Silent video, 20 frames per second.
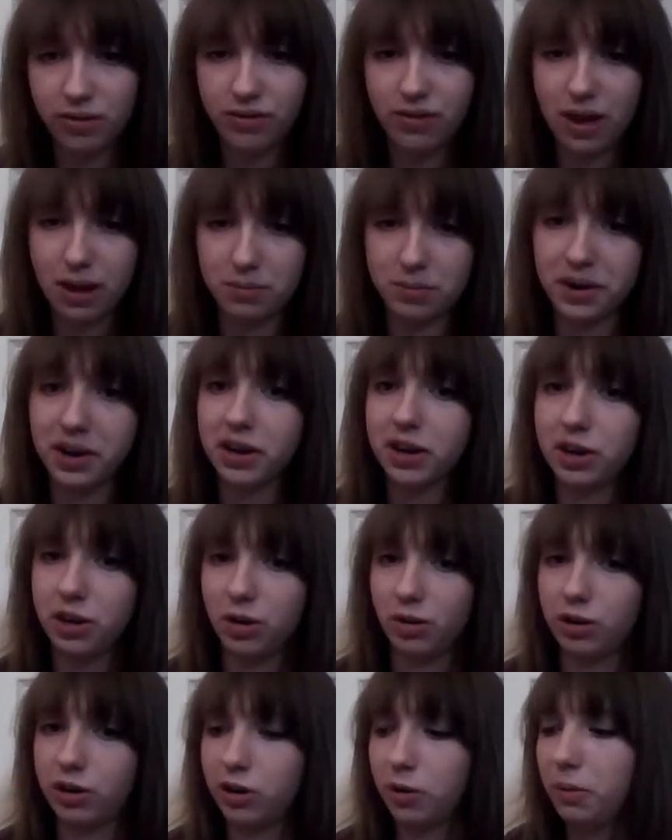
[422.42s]
of fabric,
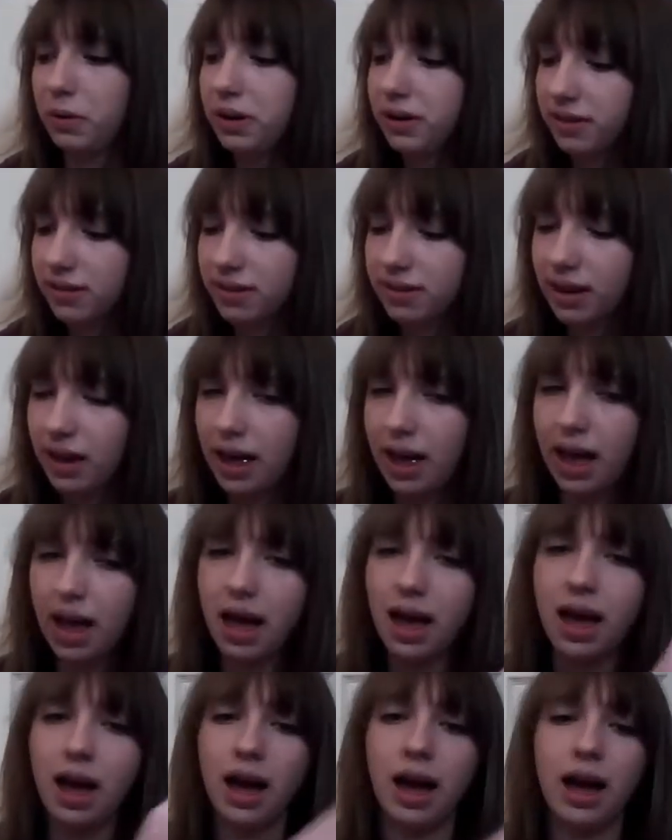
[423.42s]
your choice,
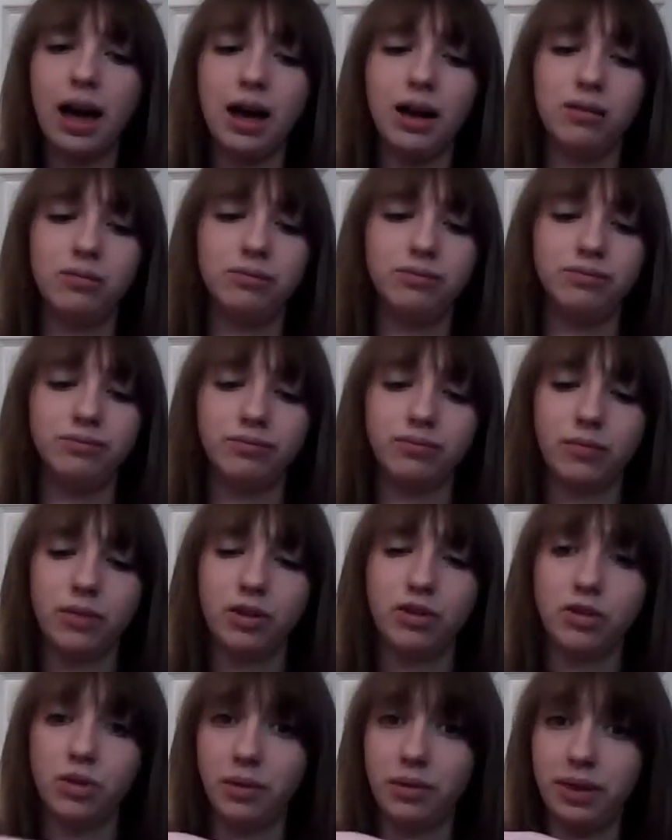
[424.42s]

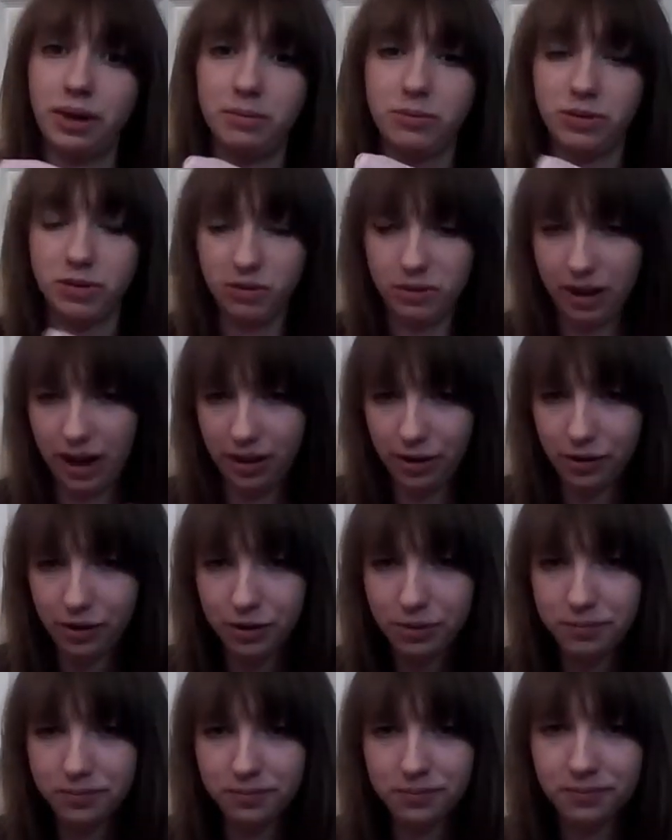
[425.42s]
sew them
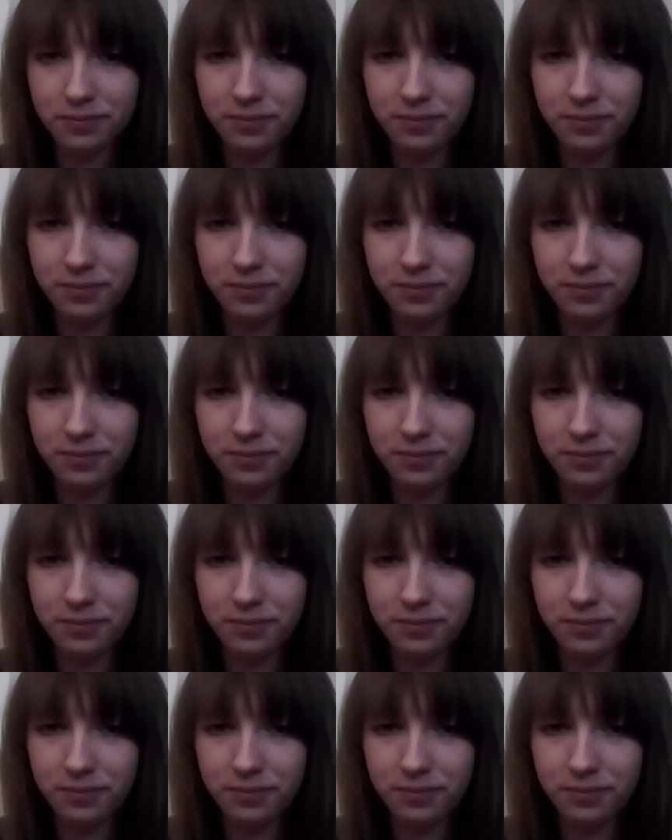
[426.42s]
together.